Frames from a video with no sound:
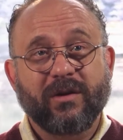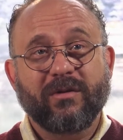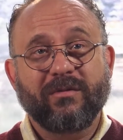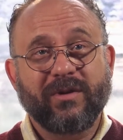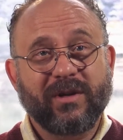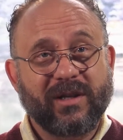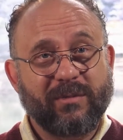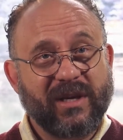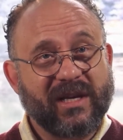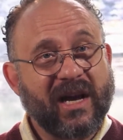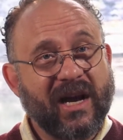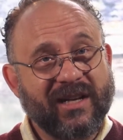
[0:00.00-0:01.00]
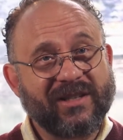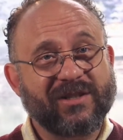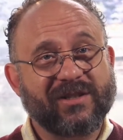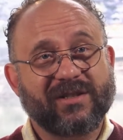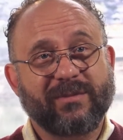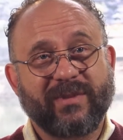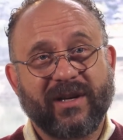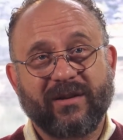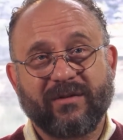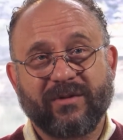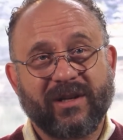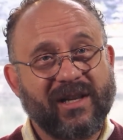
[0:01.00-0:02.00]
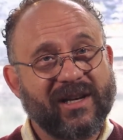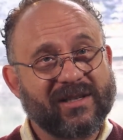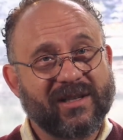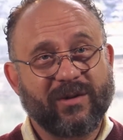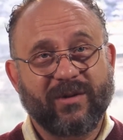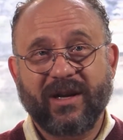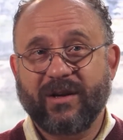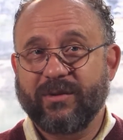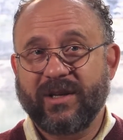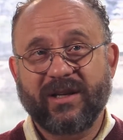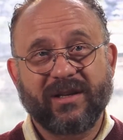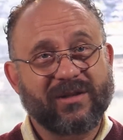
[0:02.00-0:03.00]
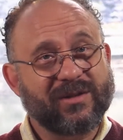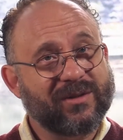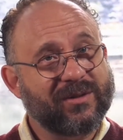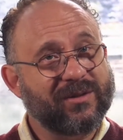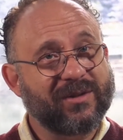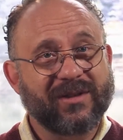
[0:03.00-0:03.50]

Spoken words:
really be conscious about realizing, wow, we need to